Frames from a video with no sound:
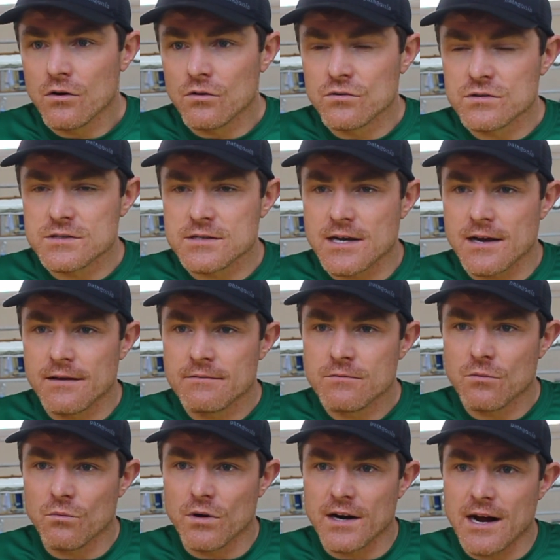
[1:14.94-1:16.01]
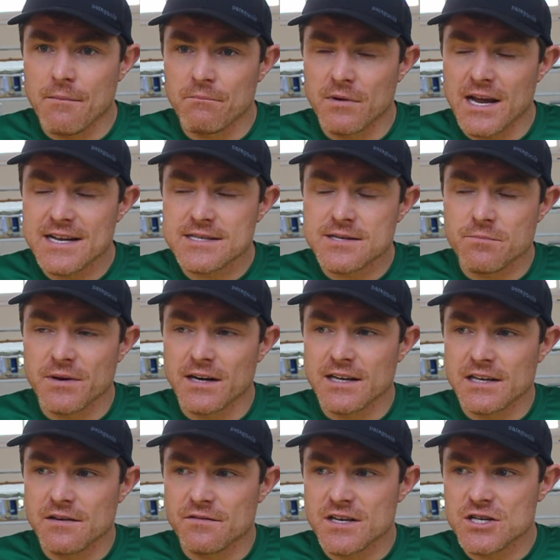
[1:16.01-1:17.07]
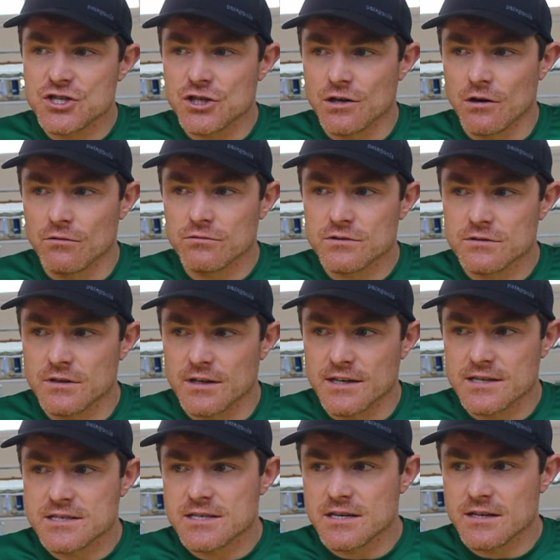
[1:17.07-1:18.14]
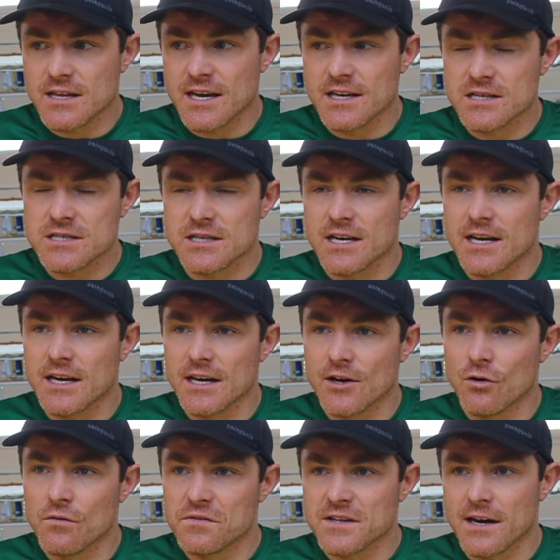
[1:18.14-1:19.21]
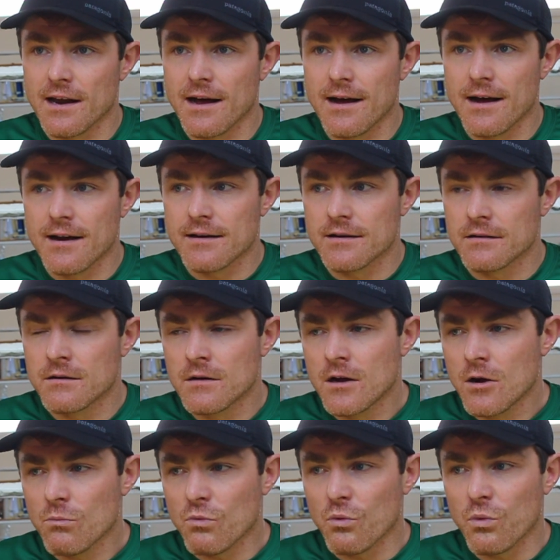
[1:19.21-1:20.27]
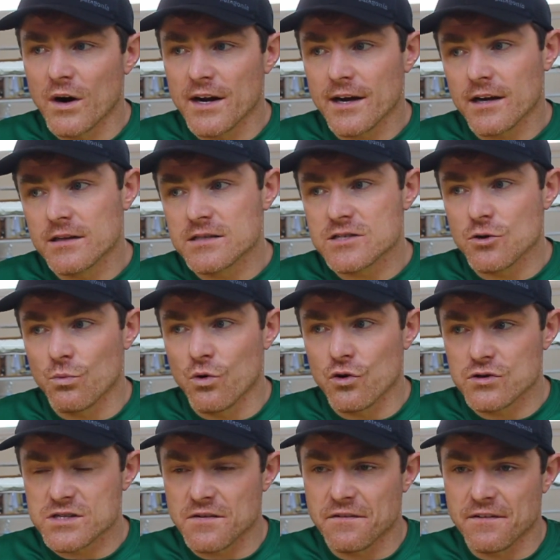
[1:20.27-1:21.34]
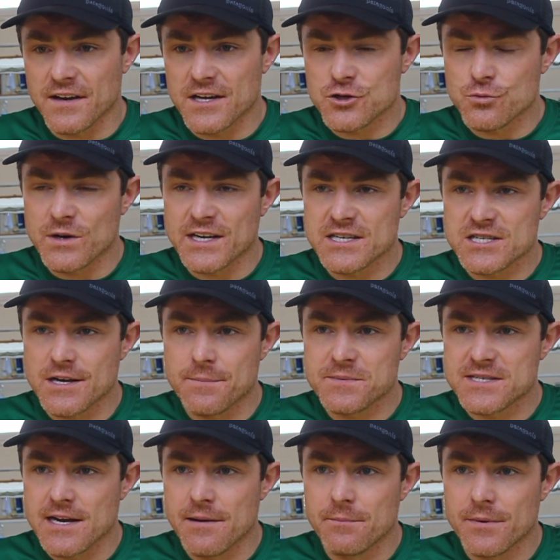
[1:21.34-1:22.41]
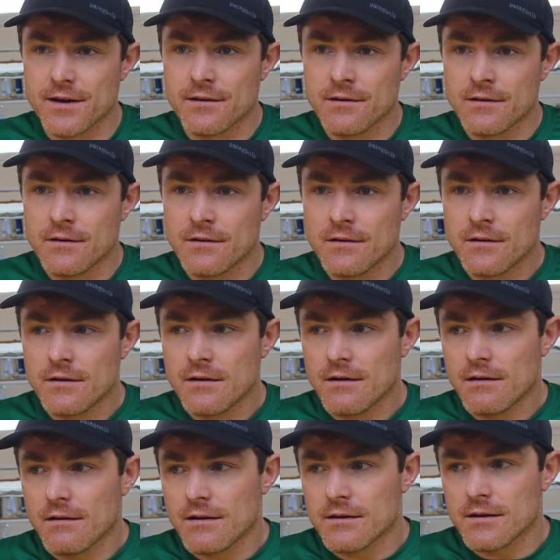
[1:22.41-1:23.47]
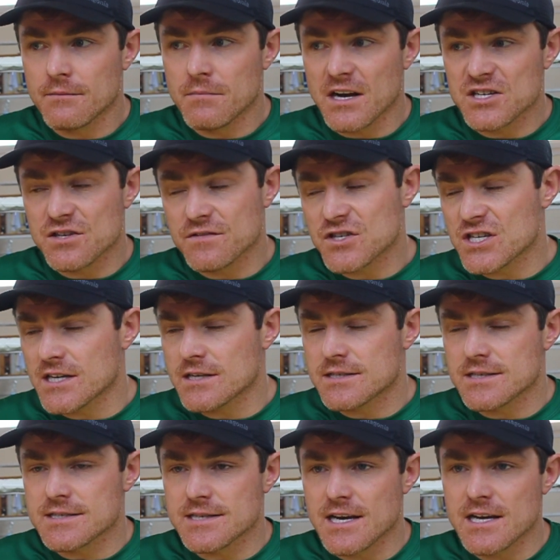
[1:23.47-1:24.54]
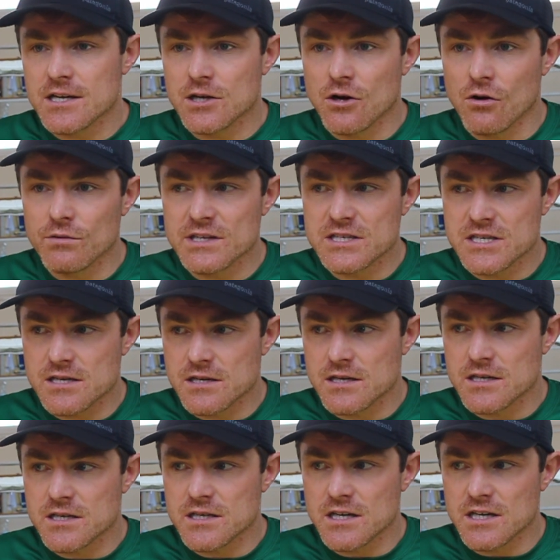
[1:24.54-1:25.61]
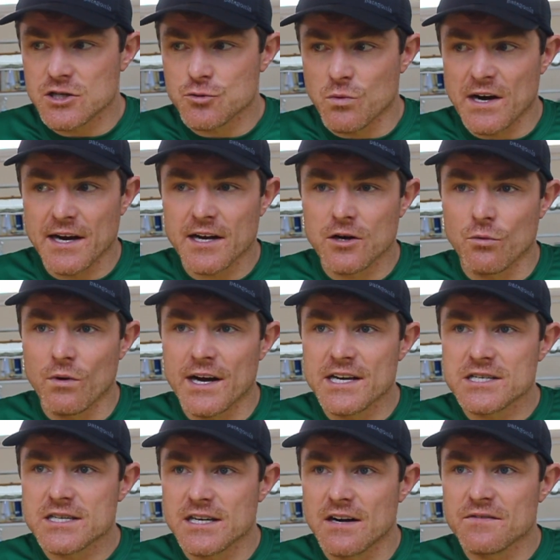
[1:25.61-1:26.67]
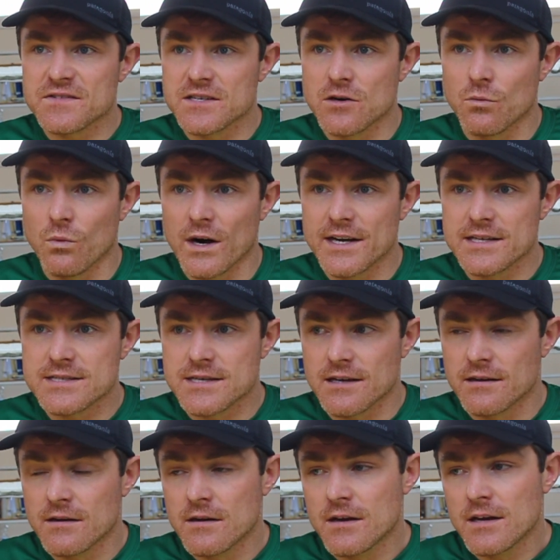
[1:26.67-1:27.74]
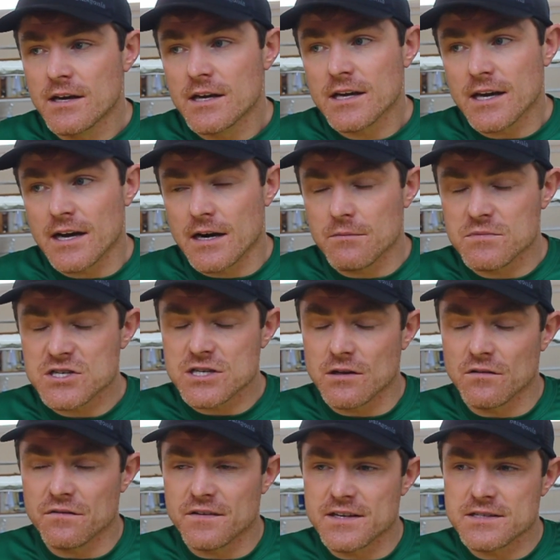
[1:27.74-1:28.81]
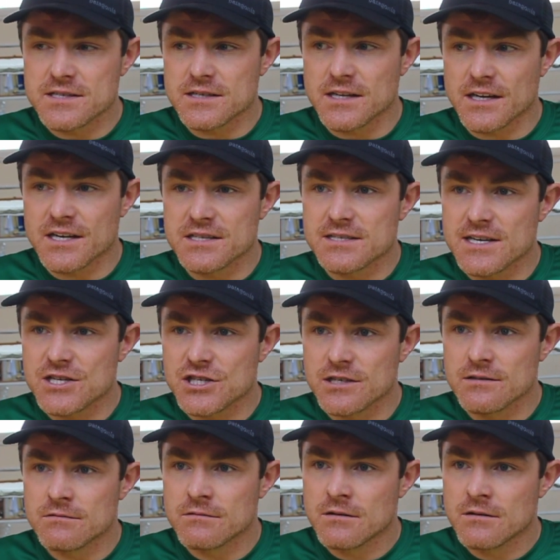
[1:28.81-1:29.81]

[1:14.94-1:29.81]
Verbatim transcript: under what I'm led to believe is, you know, it things are nearly over the line and we're working towards the first week of September. Um, as you've seen today, you know, he's he's he's working away, he's grafting away to get himself into the condition